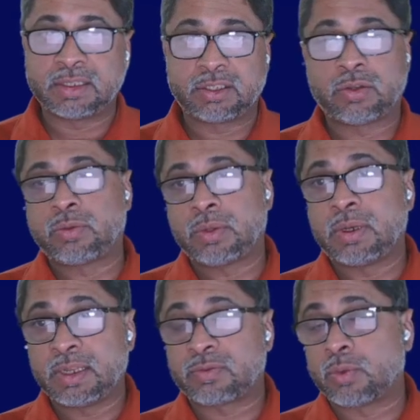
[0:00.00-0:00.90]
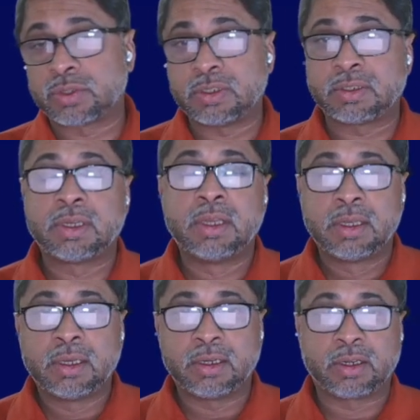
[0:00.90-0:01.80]
devices as well. It wasn't
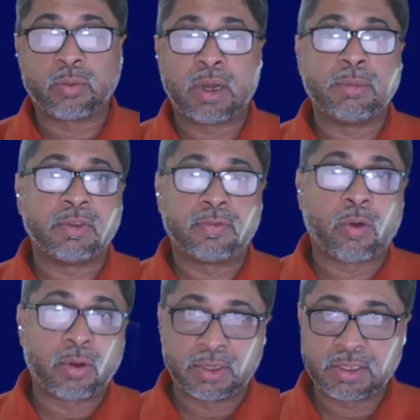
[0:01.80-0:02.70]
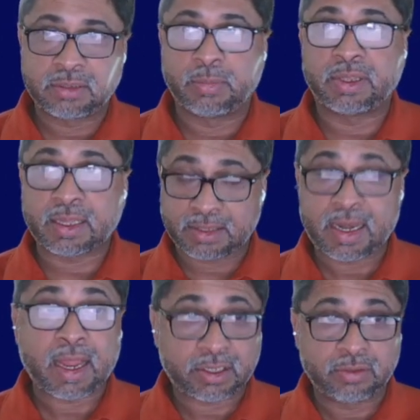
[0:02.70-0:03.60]
a requirement for us, but
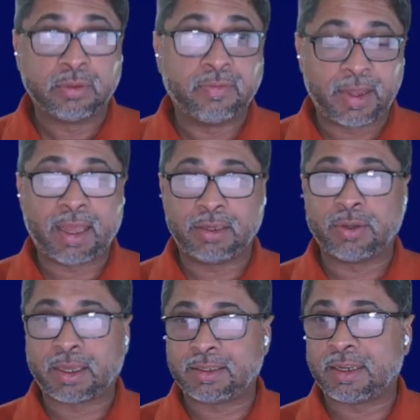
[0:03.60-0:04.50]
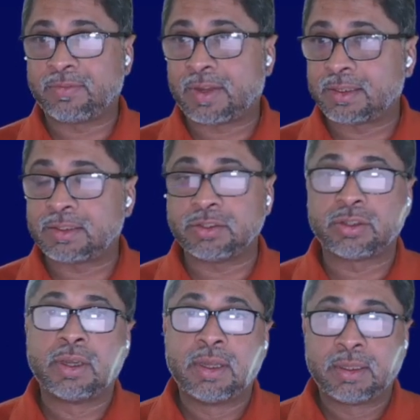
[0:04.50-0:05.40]
that's an actual value-added
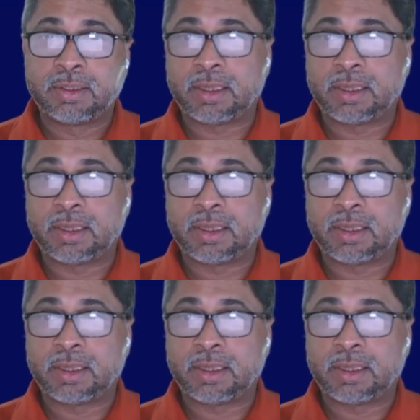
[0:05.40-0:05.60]
advantage.